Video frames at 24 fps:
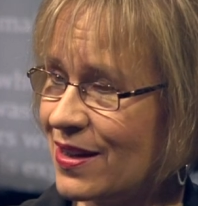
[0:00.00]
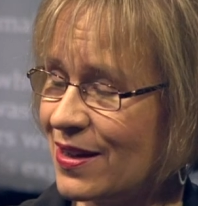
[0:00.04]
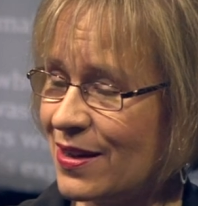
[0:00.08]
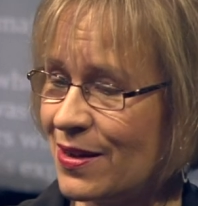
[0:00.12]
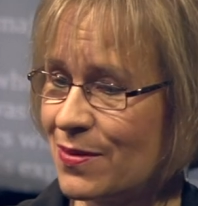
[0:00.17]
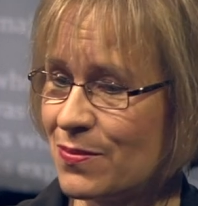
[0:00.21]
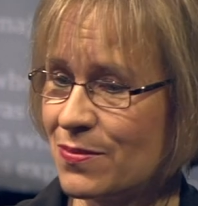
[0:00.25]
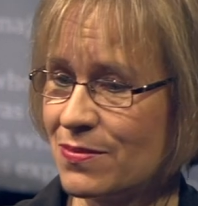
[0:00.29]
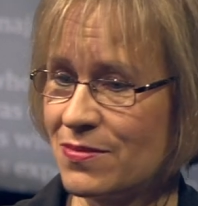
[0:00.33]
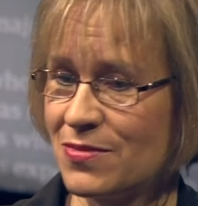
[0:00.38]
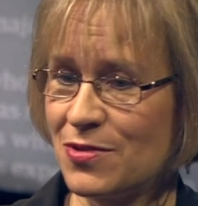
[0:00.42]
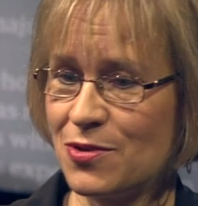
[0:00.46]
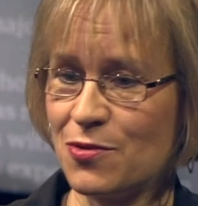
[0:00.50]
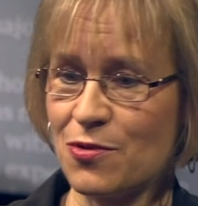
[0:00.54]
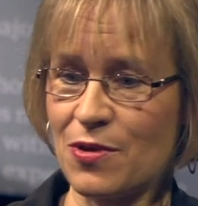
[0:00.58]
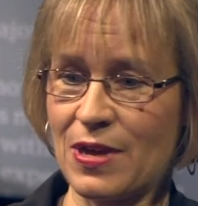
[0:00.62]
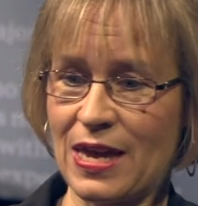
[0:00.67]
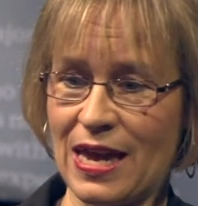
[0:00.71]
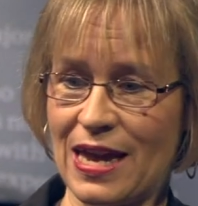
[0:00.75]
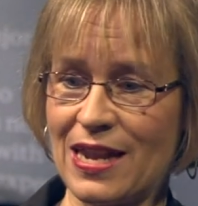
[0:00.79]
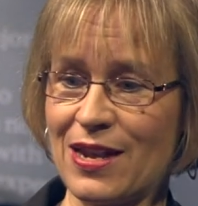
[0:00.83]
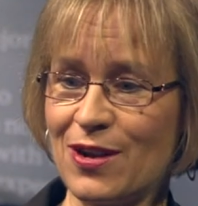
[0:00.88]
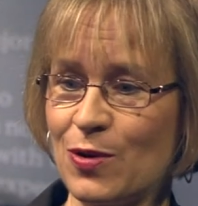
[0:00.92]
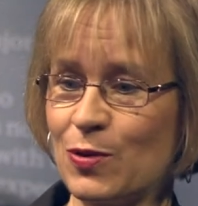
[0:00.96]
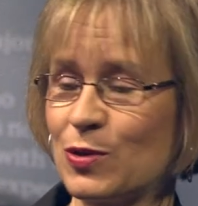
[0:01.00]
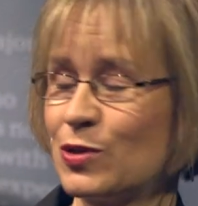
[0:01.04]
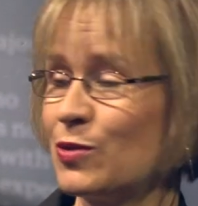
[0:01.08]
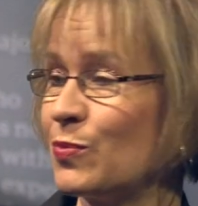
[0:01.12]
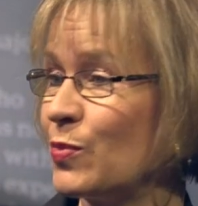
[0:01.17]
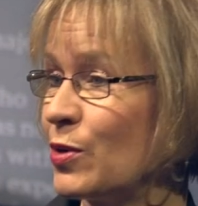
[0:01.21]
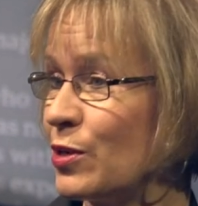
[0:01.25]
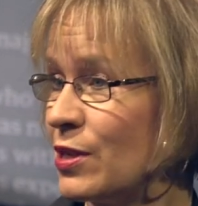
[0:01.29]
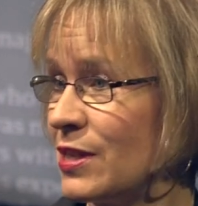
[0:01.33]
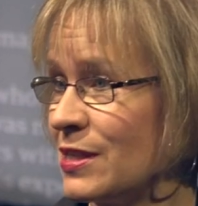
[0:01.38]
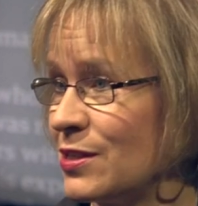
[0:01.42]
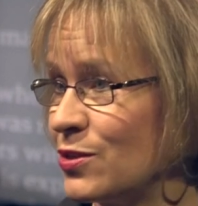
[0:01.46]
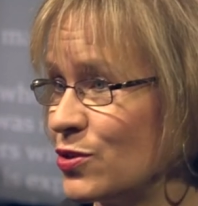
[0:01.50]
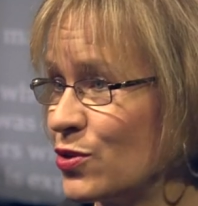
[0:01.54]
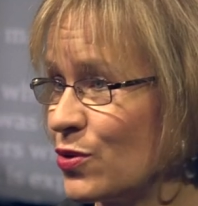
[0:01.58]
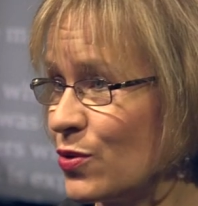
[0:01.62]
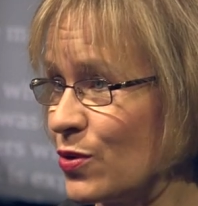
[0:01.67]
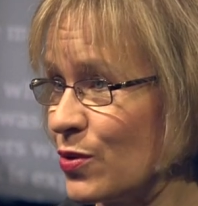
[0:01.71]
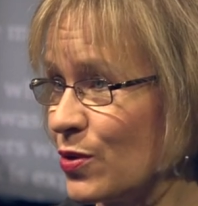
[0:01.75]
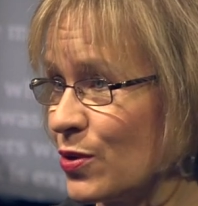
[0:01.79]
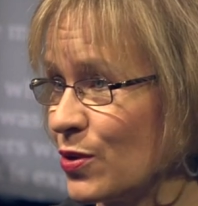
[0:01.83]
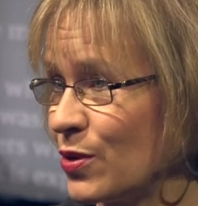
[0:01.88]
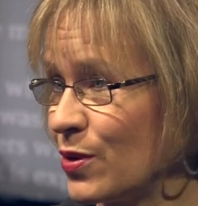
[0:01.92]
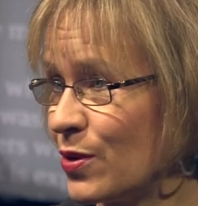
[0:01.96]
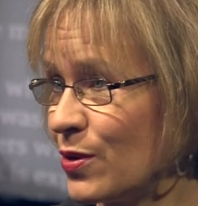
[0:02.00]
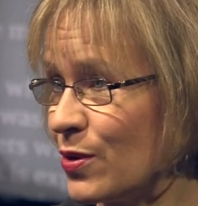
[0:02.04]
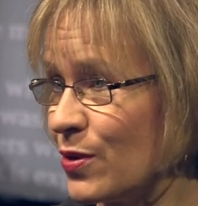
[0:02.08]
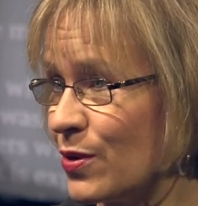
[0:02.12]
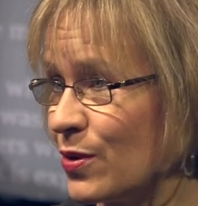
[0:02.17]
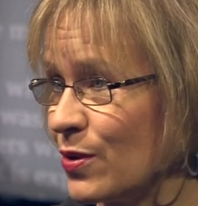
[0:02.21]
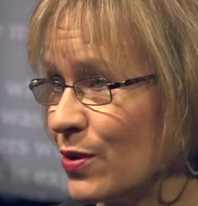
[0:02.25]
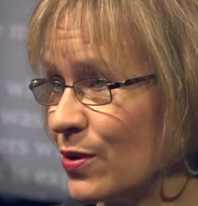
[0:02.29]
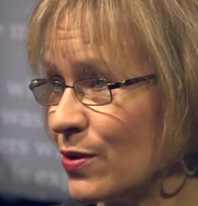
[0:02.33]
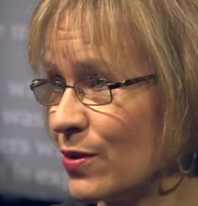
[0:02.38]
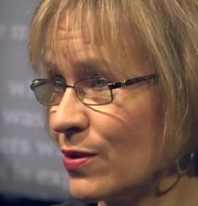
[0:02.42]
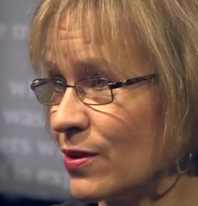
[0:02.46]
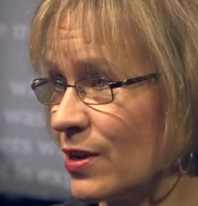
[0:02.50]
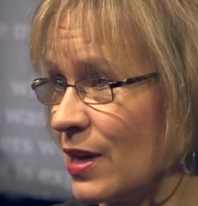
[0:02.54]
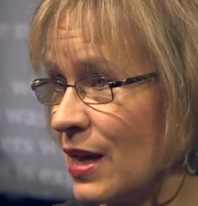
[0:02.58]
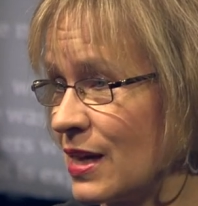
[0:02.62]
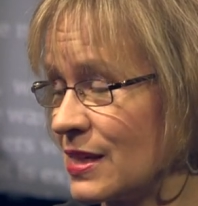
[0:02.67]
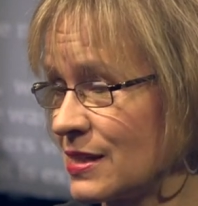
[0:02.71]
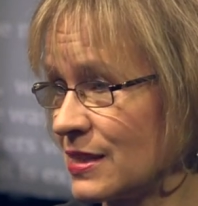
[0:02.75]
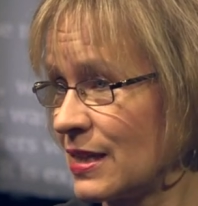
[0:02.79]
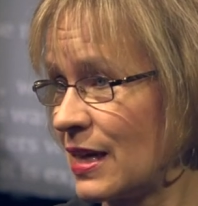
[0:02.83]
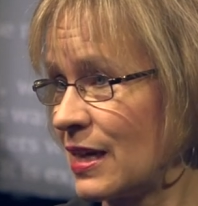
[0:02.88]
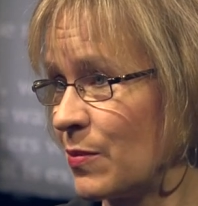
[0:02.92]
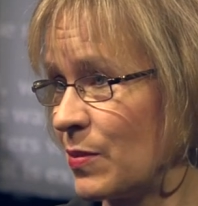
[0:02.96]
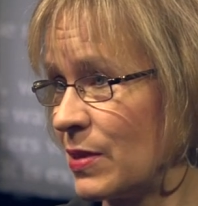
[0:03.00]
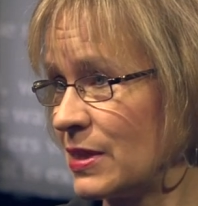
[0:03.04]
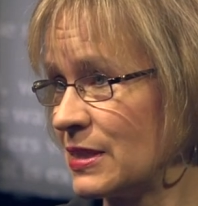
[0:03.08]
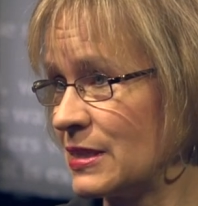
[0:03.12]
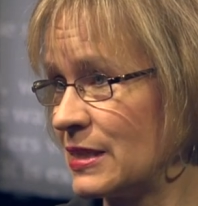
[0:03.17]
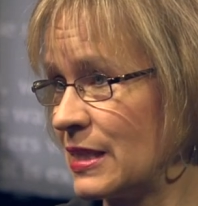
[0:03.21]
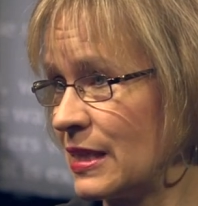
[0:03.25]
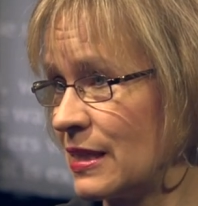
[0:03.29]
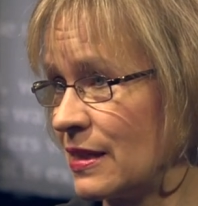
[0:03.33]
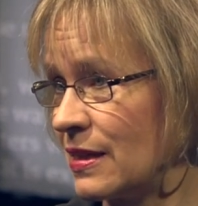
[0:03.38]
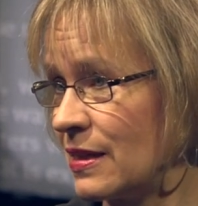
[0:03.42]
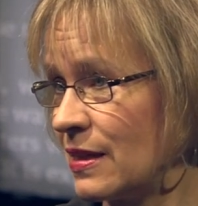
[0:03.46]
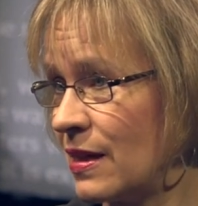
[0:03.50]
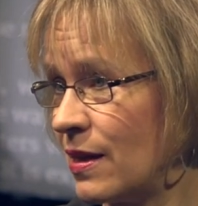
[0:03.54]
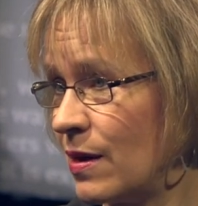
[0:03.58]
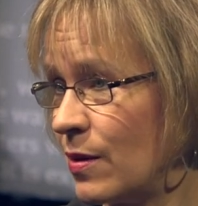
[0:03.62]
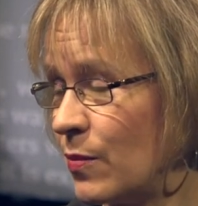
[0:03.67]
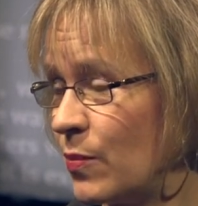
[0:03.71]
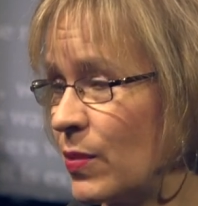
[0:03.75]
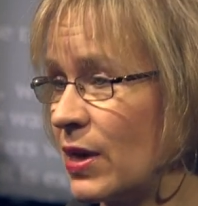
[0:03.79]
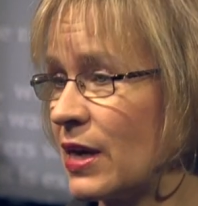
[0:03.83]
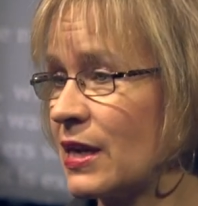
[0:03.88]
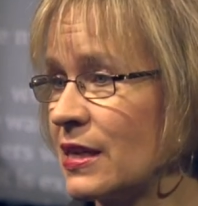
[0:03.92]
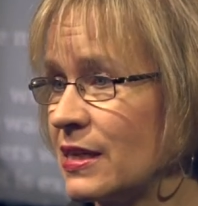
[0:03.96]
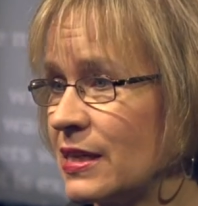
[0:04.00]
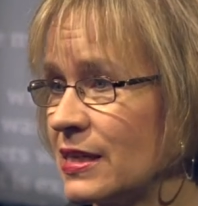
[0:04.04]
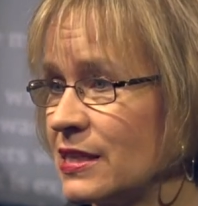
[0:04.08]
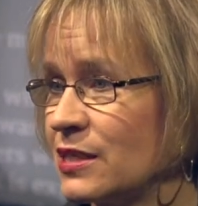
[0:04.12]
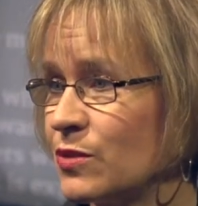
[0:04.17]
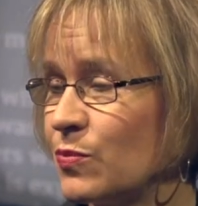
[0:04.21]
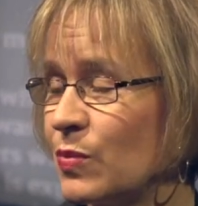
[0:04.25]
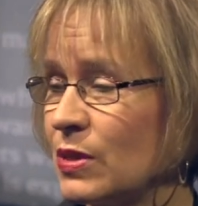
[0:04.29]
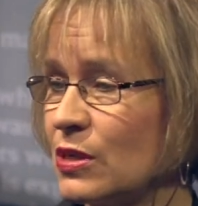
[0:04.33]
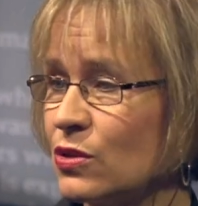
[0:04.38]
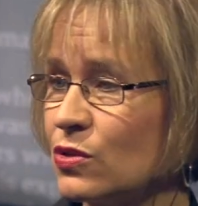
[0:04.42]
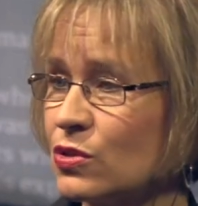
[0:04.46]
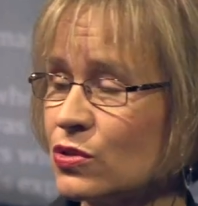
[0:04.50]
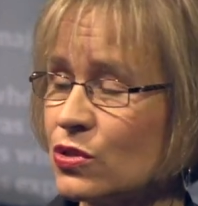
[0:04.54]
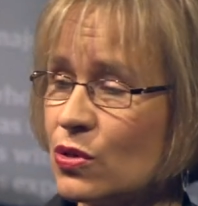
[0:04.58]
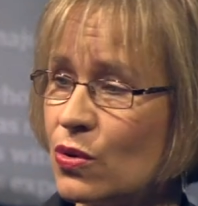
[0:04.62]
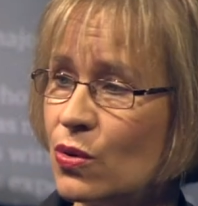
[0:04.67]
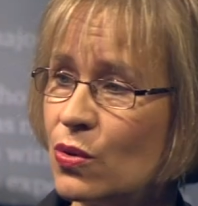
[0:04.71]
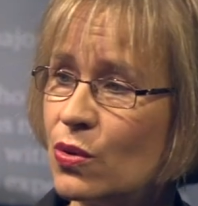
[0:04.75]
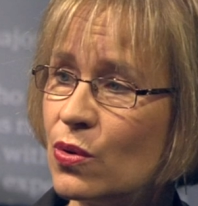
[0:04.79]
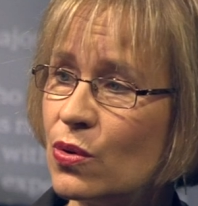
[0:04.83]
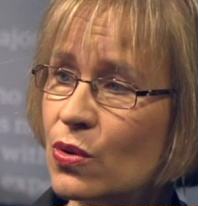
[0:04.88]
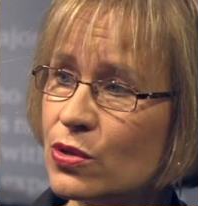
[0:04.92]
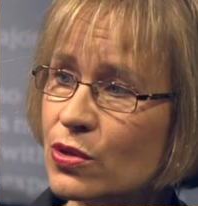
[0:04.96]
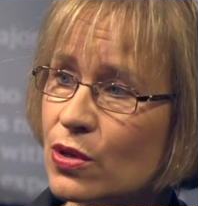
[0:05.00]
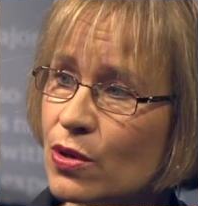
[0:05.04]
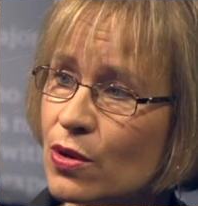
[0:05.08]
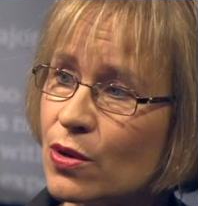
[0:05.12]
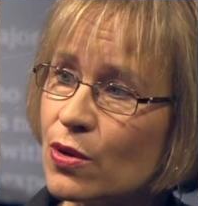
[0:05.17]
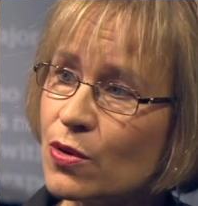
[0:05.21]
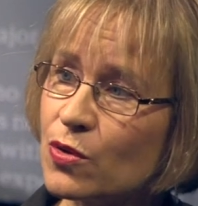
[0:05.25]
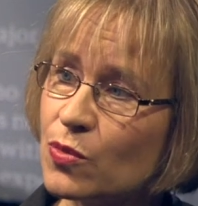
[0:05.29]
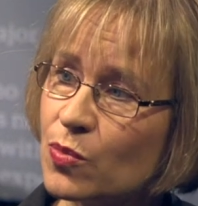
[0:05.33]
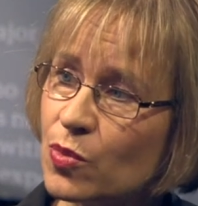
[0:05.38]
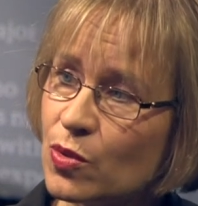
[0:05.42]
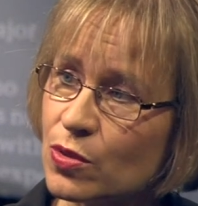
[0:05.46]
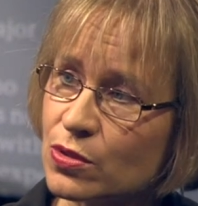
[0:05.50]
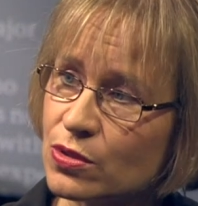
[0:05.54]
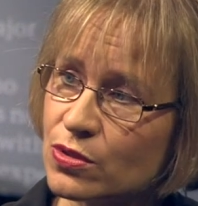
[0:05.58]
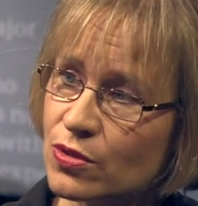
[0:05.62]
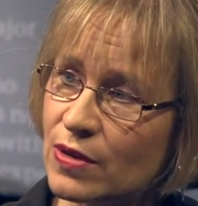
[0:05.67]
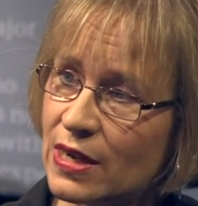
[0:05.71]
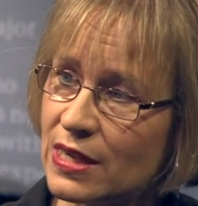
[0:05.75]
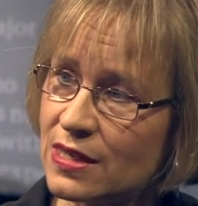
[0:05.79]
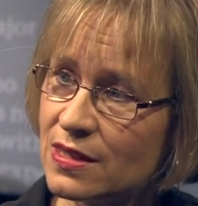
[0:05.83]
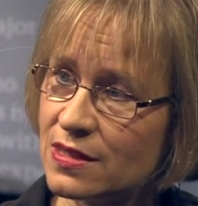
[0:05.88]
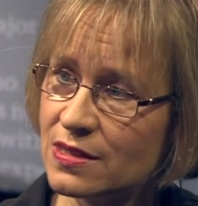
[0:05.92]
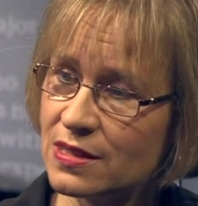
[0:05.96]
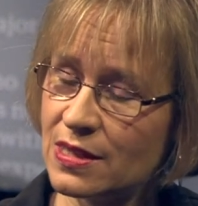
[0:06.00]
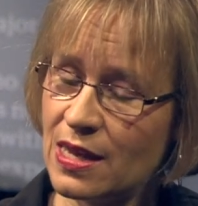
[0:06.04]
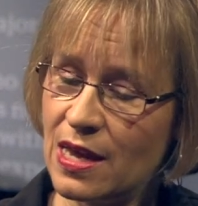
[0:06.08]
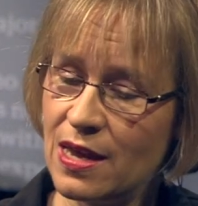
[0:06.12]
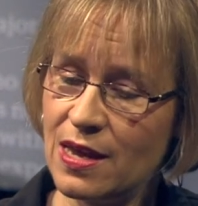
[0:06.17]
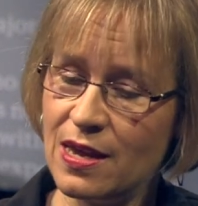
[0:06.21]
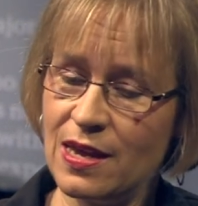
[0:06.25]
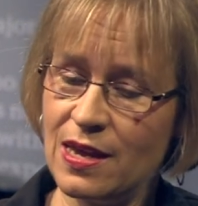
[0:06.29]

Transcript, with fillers: um, you cannot but enjoy uh, uh, an assignment in Bangladesh because all the global trends,